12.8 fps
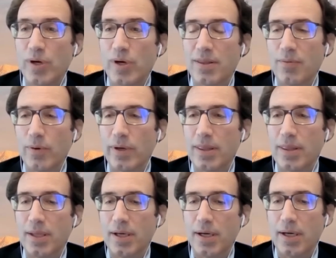with
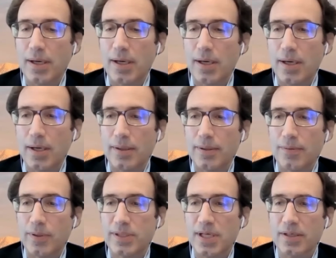
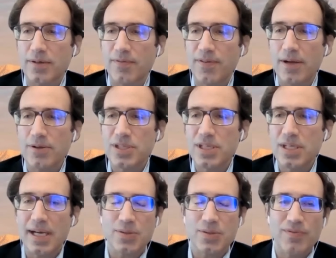Dr.
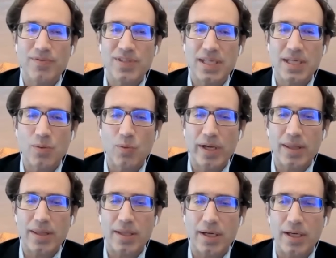Fauci, as we've seen
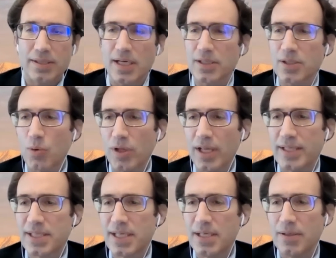with Dr.
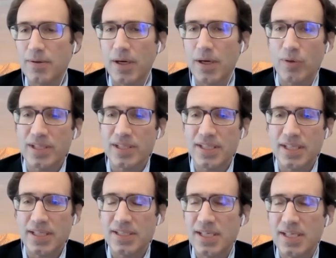Walensky with the
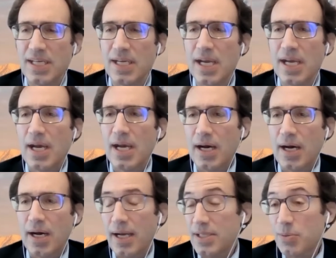CDC,
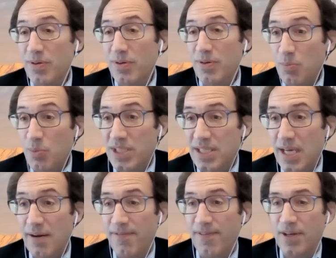as we've seen with
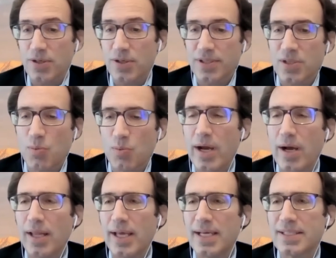state officials as
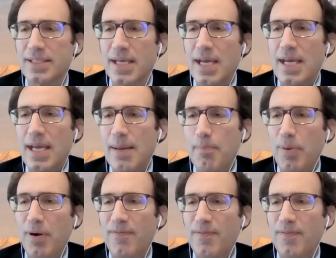well, is it